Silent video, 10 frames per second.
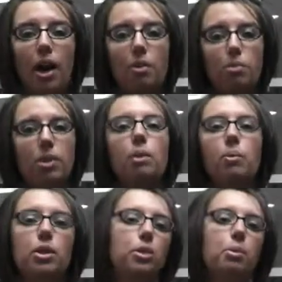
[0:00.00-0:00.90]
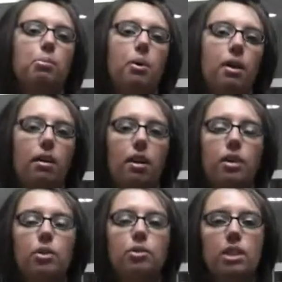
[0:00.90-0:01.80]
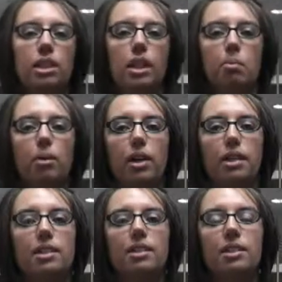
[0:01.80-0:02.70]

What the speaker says: I really want to impart on new teen librarians,